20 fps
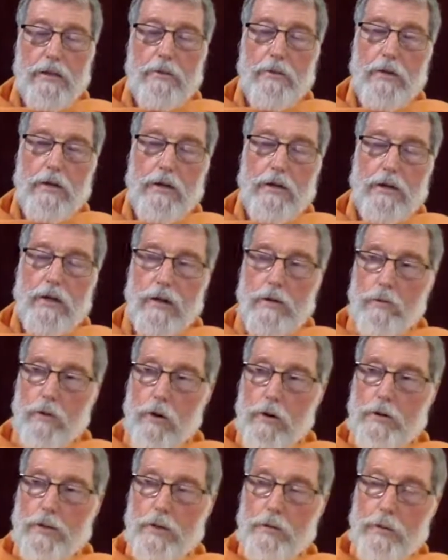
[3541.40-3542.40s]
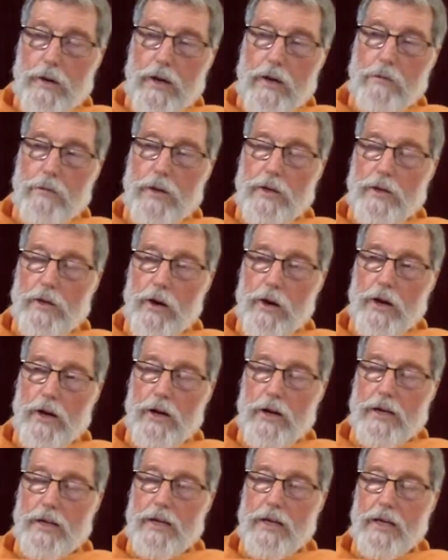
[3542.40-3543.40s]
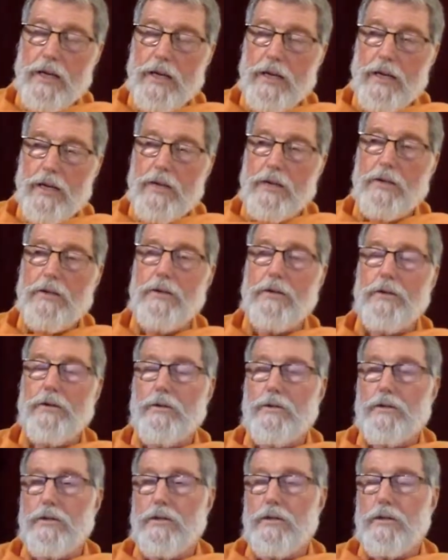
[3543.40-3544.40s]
world and walked away and went on holiday. No.